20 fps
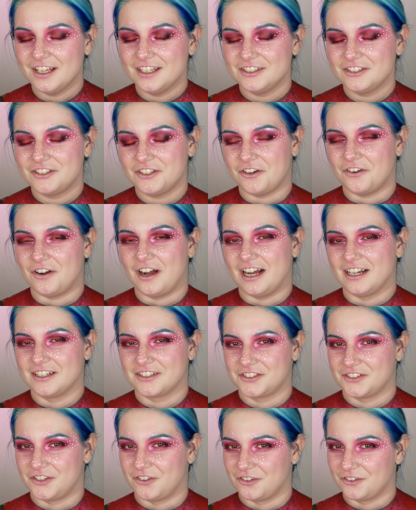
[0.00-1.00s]
So
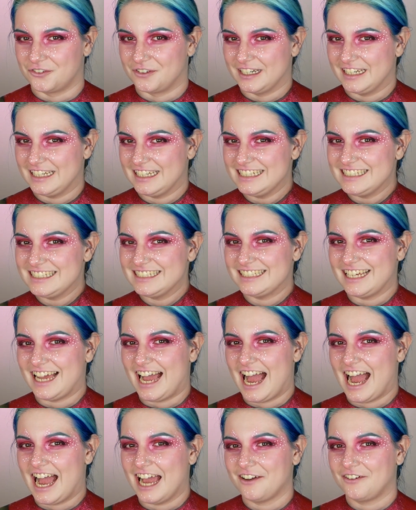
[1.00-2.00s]
as always
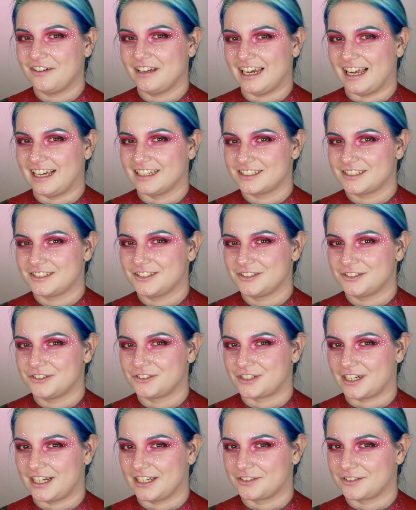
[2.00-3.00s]
I will ask you to
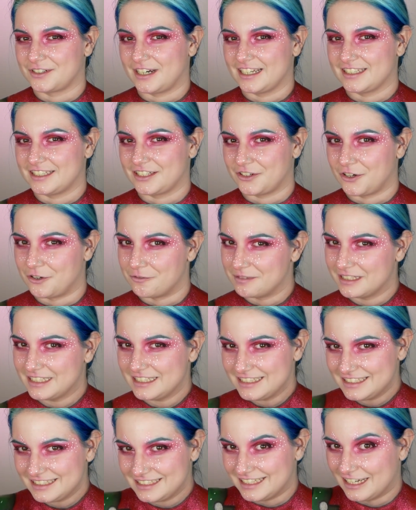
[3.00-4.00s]
try to write a
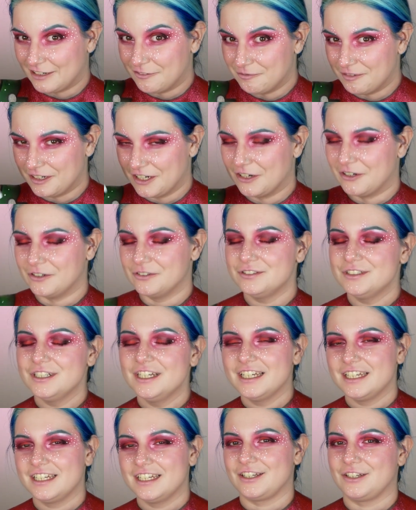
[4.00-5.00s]
comment down below
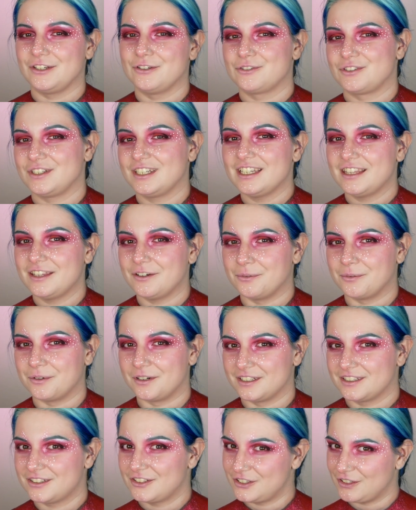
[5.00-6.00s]
using the
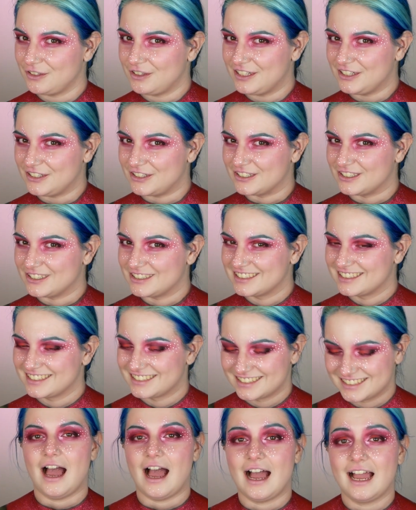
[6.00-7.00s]
word xotiko.
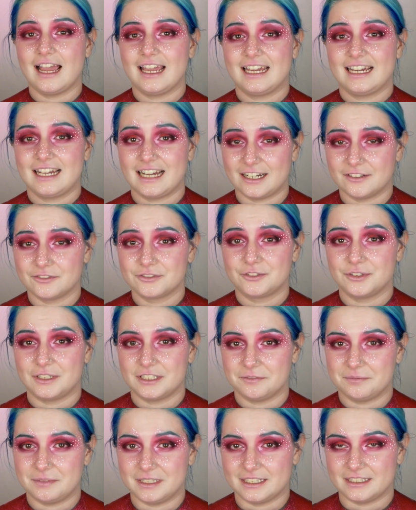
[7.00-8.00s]
I have to
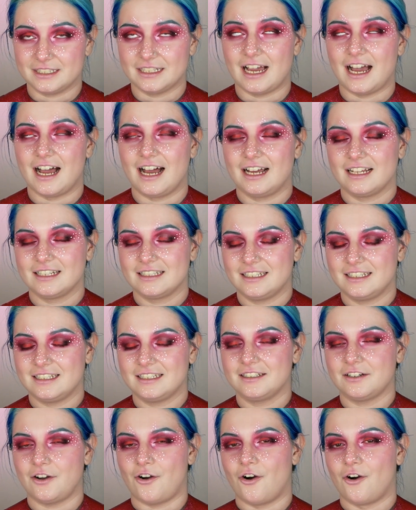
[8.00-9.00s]
admit, adding
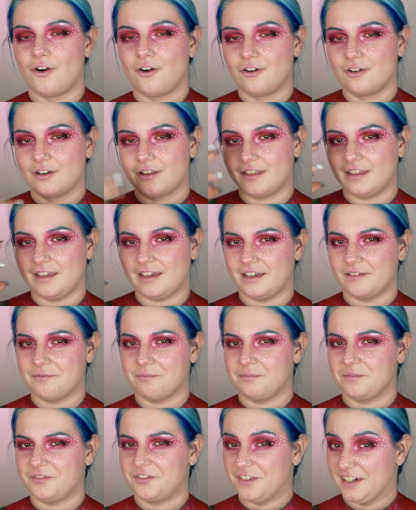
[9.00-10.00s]
all the
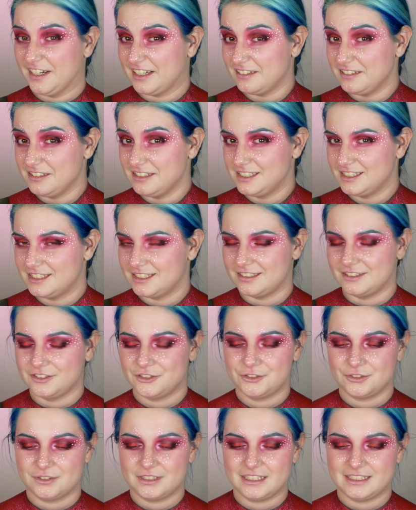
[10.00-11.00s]
freckles,
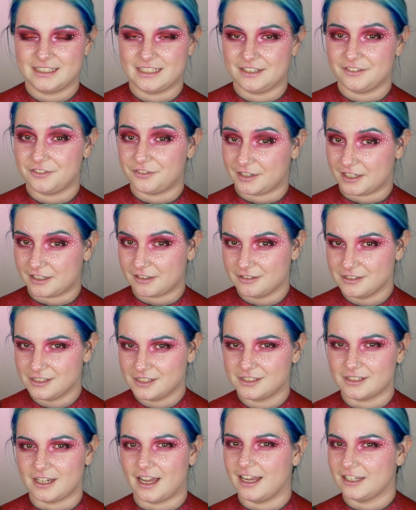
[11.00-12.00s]
should I say
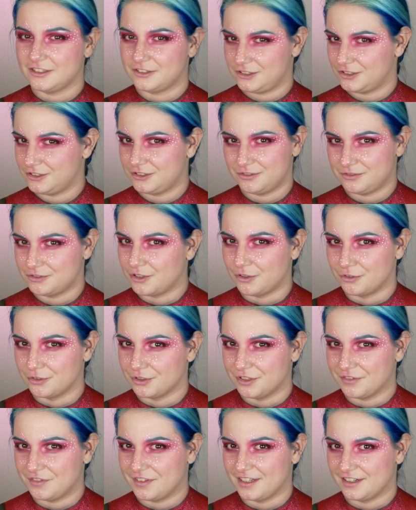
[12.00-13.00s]
freckles? I don't know
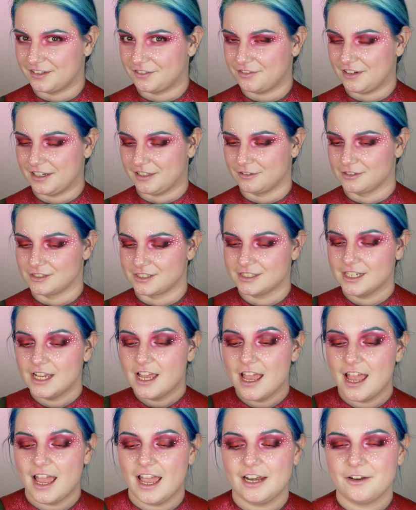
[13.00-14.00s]
if they are freckles.
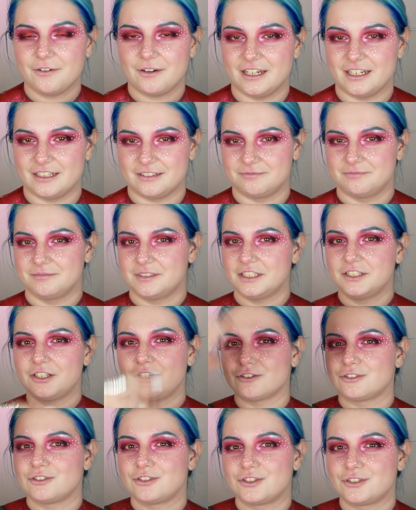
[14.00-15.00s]
Anyway, the
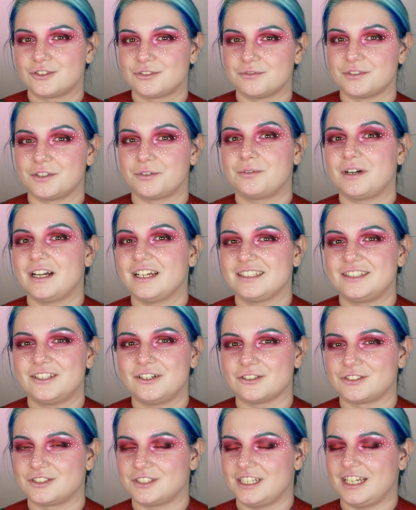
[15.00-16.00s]
dots, the white
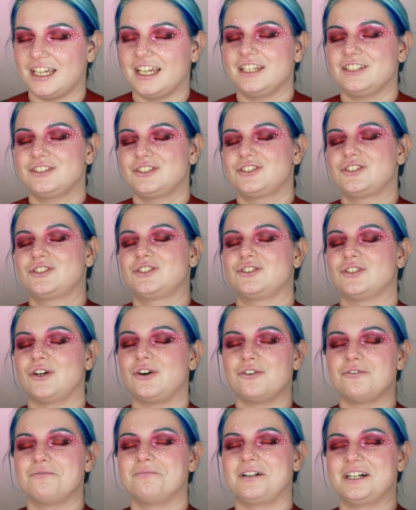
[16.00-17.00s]
dots, it's
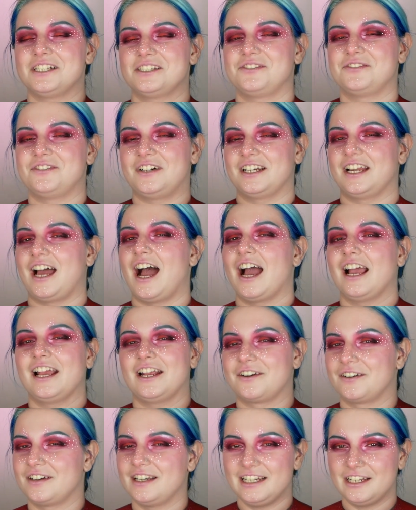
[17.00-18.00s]
so much fun.
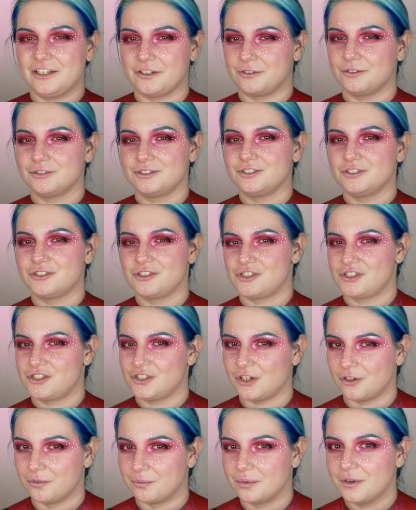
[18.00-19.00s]
I really couldn't
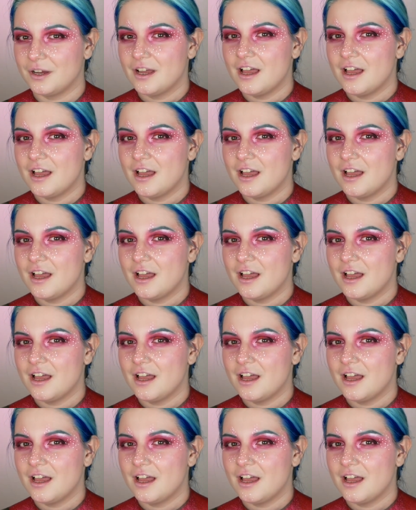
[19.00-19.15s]
stop.